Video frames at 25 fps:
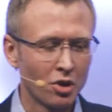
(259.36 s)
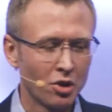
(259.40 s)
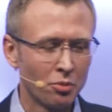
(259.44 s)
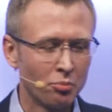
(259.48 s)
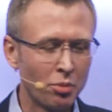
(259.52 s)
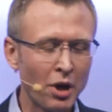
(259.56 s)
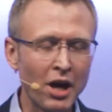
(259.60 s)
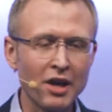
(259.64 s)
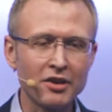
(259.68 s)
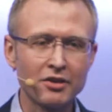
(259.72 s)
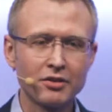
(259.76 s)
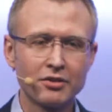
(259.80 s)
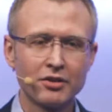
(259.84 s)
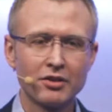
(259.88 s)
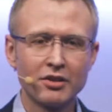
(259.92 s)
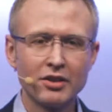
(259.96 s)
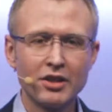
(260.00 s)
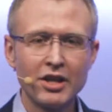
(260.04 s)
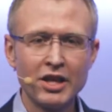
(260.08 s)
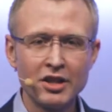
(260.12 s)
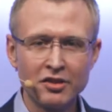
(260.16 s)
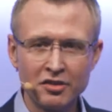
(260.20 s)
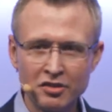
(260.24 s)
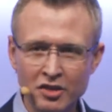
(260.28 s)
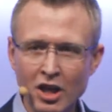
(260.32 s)
but
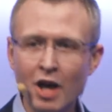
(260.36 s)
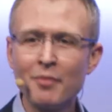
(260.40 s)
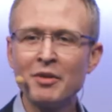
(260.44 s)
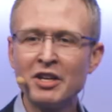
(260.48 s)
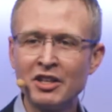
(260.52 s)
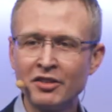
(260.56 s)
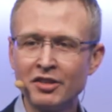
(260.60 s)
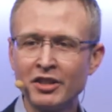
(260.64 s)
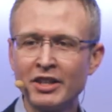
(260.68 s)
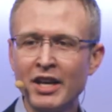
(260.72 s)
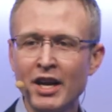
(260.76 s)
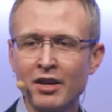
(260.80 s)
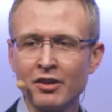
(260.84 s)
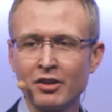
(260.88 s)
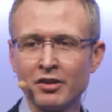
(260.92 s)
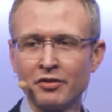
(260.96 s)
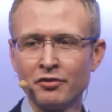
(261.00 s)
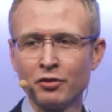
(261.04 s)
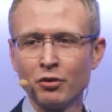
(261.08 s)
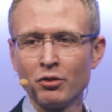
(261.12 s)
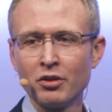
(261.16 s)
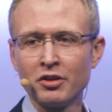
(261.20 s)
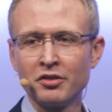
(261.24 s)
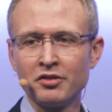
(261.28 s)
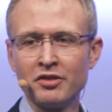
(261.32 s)
it's coming together
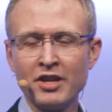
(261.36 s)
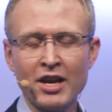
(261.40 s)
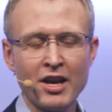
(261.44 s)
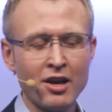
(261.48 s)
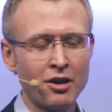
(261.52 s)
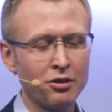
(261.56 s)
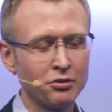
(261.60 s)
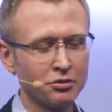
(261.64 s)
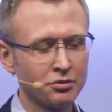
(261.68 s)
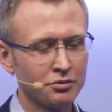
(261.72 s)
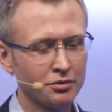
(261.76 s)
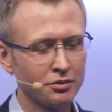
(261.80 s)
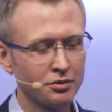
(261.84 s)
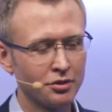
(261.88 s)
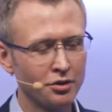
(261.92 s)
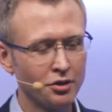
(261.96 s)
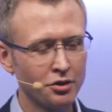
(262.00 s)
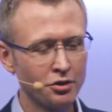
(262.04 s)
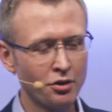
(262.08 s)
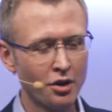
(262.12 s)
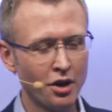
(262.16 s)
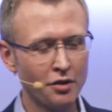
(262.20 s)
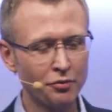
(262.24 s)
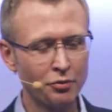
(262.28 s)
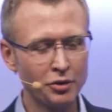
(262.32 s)
for us now.
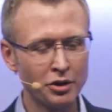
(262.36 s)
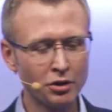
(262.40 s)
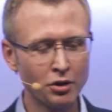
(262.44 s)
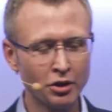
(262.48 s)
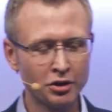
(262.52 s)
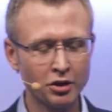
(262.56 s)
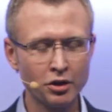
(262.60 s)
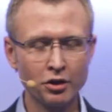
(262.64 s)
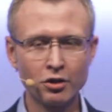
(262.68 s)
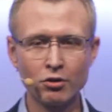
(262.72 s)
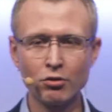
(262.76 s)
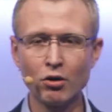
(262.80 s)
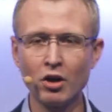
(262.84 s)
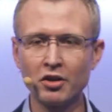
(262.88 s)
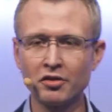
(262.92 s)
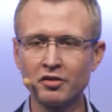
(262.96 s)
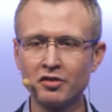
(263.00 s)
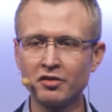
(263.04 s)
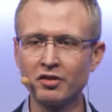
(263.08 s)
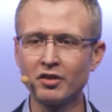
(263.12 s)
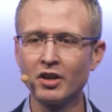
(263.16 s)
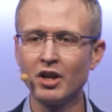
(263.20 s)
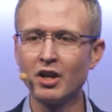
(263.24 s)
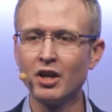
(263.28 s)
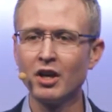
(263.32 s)
You know, if we look
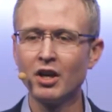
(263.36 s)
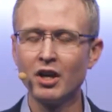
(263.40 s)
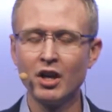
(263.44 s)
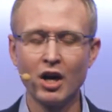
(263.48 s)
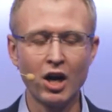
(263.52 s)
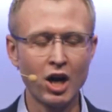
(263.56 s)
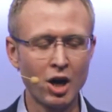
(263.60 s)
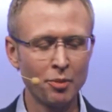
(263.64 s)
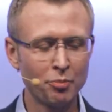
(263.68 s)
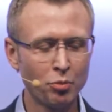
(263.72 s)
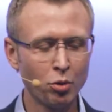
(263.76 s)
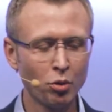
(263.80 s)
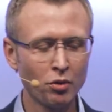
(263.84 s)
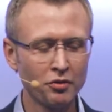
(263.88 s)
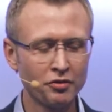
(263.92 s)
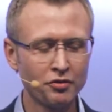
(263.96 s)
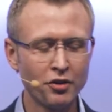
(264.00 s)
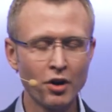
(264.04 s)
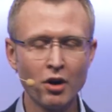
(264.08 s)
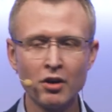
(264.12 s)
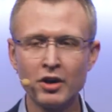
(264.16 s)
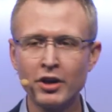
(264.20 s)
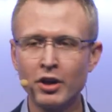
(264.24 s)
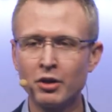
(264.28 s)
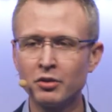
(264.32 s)
across our
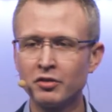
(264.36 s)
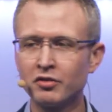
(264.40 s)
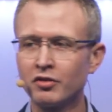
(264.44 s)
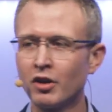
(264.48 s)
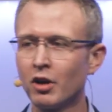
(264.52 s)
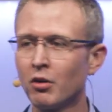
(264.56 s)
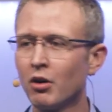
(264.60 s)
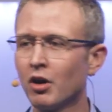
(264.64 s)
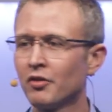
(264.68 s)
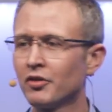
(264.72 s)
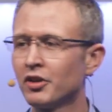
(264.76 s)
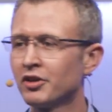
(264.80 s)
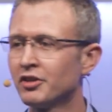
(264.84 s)
portfolio, so on